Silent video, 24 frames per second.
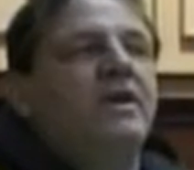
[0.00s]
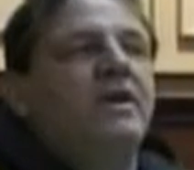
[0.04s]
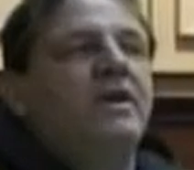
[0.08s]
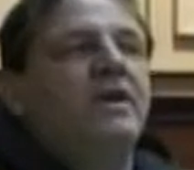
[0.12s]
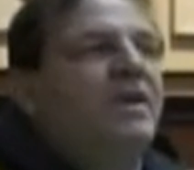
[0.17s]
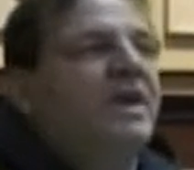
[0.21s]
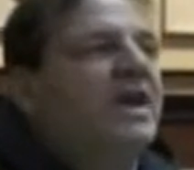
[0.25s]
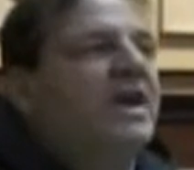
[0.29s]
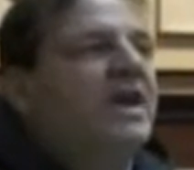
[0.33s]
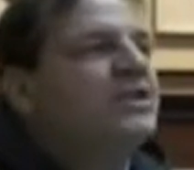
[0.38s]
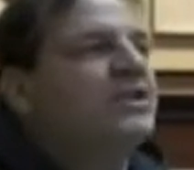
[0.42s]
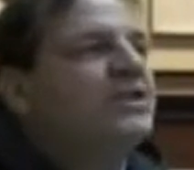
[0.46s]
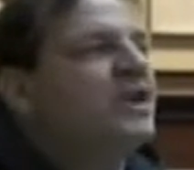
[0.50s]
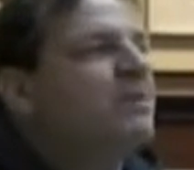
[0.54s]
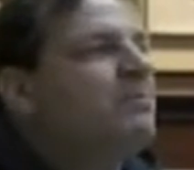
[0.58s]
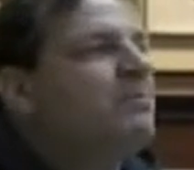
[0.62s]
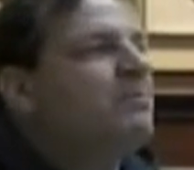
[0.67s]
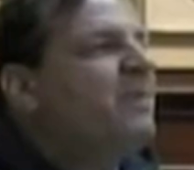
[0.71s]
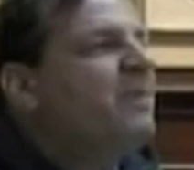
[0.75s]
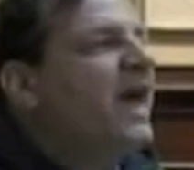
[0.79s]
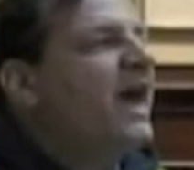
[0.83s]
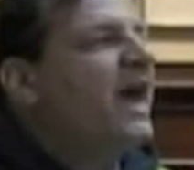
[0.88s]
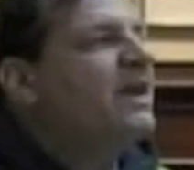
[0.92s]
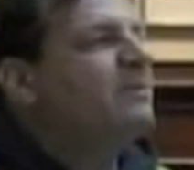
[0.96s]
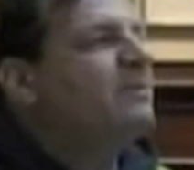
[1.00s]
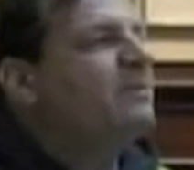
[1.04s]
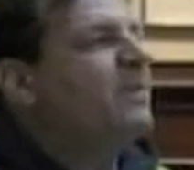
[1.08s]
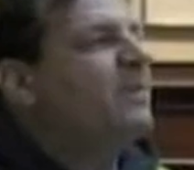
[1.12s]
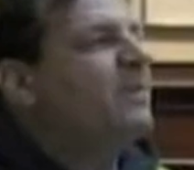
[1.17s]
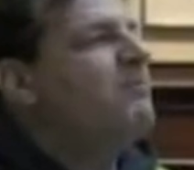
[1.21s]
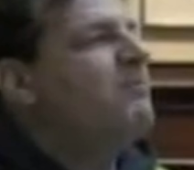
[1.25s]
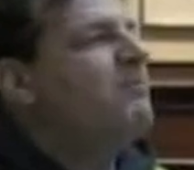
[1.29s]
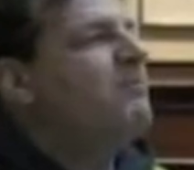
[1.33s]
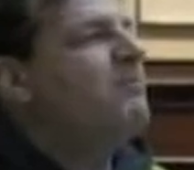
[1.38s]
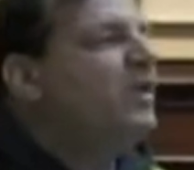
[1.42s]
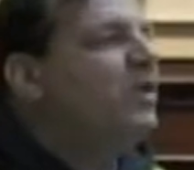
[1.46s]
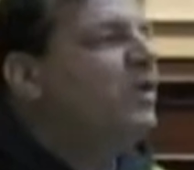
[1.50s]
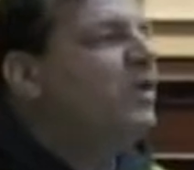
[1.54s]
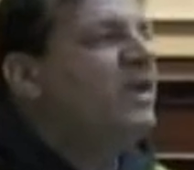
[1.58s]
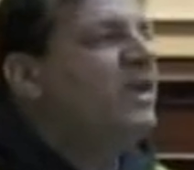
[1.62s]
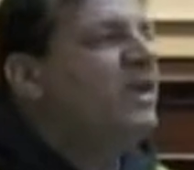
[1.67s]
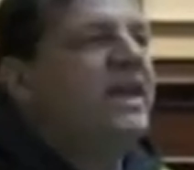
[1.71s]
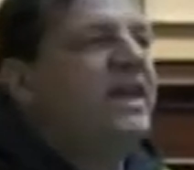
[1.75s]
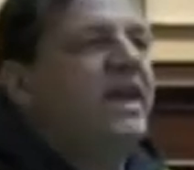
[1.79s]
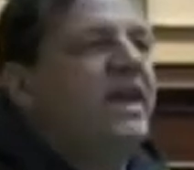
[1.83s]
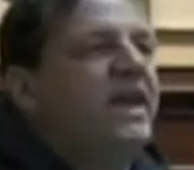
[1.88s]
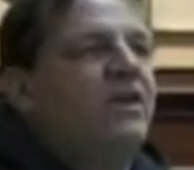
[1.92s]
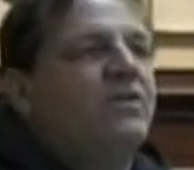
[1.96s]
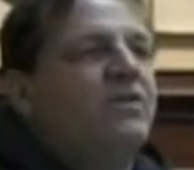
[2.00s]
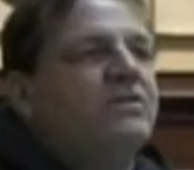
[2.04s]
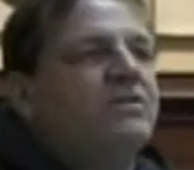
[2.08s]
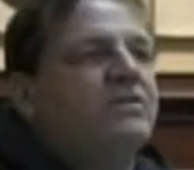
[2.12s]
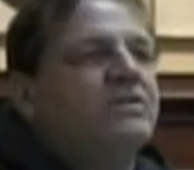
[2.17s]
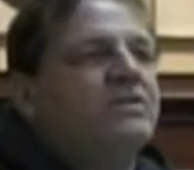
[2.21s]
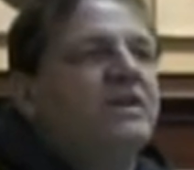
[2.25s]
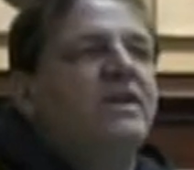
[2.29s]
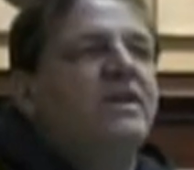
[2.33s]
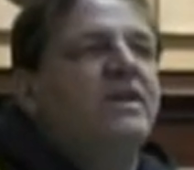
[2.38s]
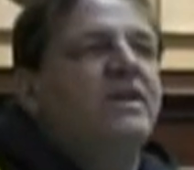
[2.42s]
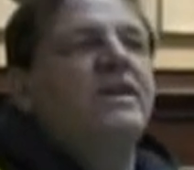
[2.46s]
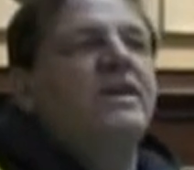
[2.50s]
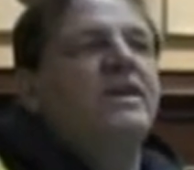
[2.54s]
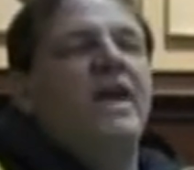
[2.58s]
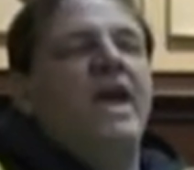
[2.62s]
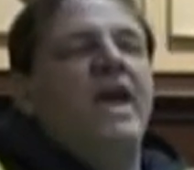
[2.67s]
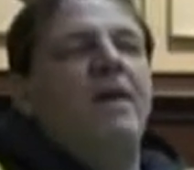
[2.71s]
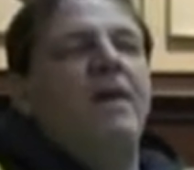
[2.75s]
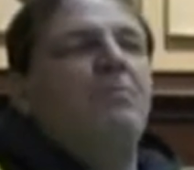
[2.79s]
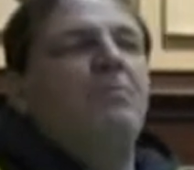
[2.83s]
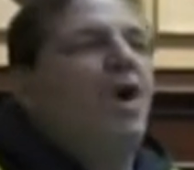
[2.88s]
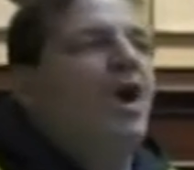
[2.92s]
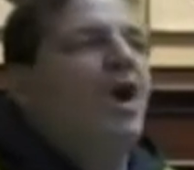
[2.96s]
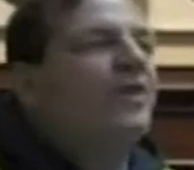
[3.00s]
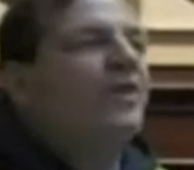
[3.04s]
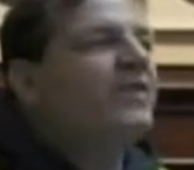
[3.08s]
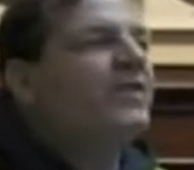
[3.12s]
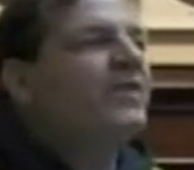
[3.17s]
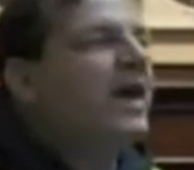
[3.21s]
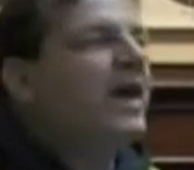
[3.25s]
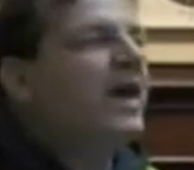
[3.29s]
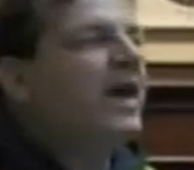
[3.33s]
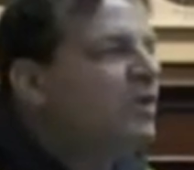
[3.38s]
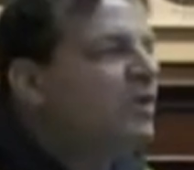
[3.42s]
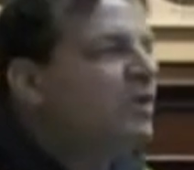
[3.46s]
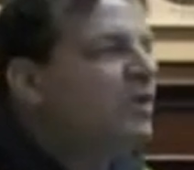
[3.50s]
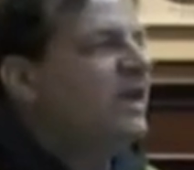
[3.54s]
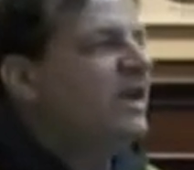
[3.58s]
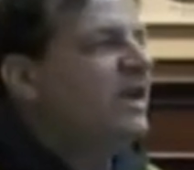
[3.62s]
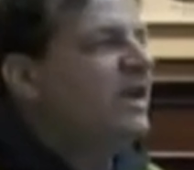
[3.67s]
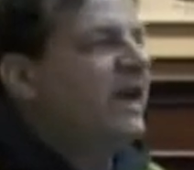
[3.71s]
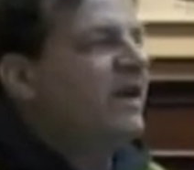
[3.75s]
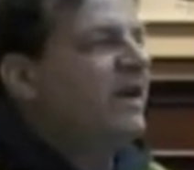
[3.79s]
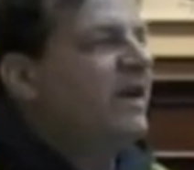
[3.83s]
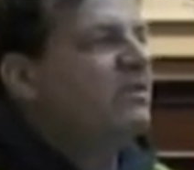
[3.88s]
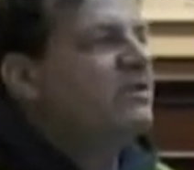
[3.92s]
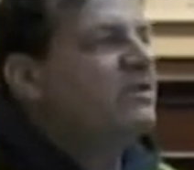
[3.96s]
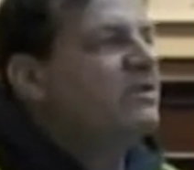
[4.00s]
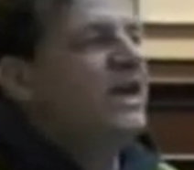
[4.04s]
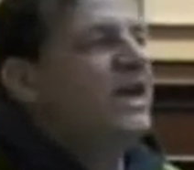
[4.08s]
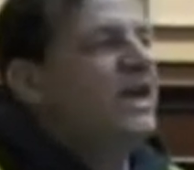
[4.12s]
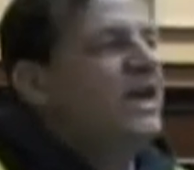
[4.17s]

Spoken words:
because they're backed by billionaires and multimillionaires.